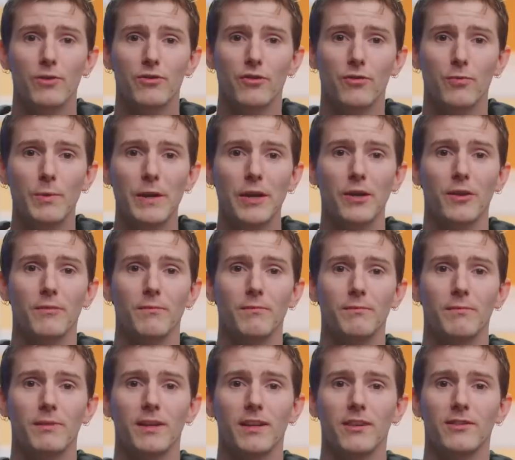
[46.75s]
which is weird
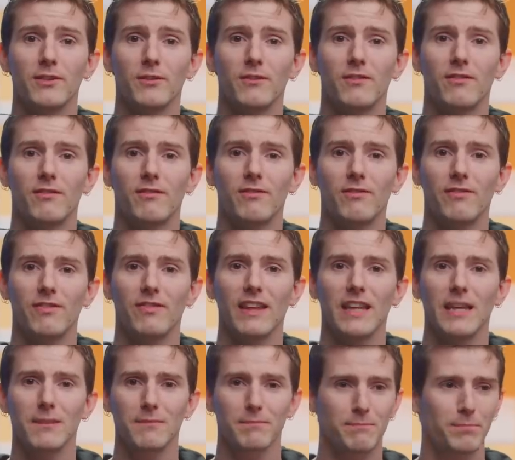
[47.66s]
because you
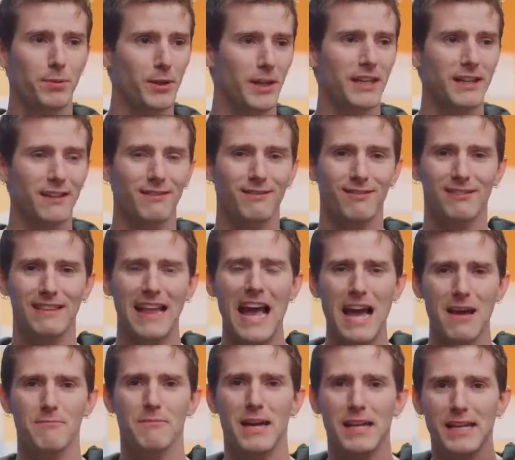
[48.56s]
think putting
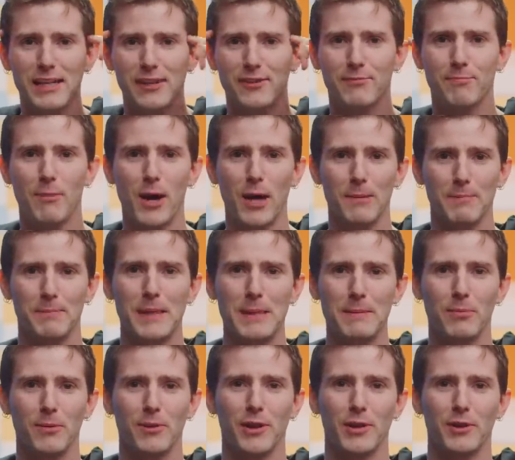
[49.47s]
that many smart
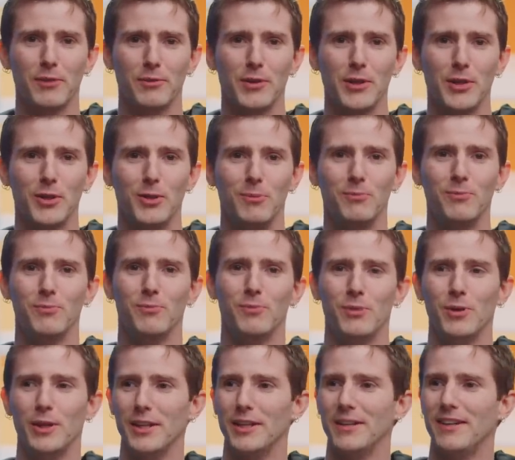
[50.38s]
people in a room
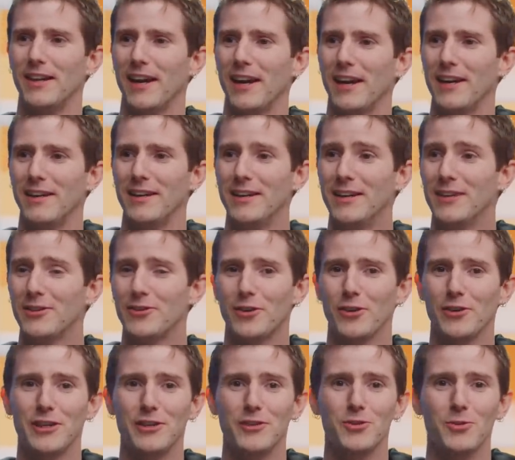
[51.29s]
would uh,
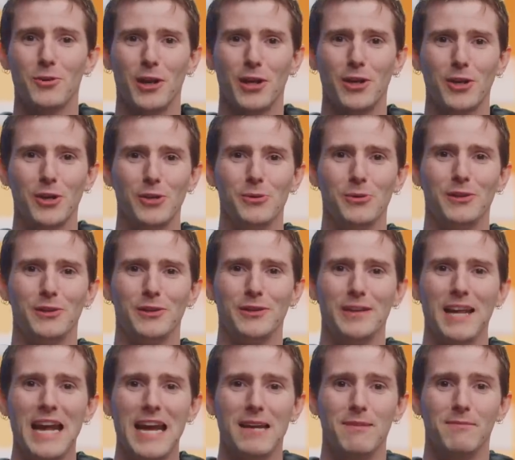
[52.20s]
turn into a cooler
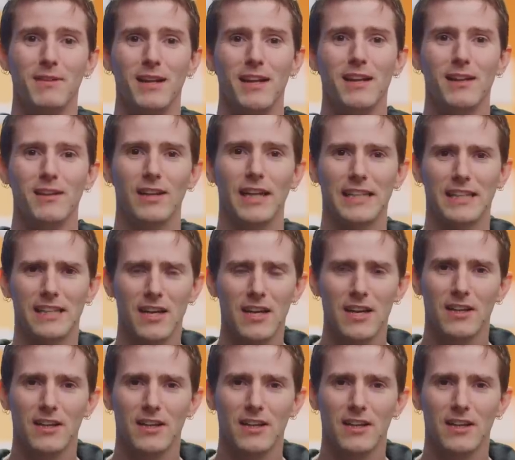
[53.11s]
name, like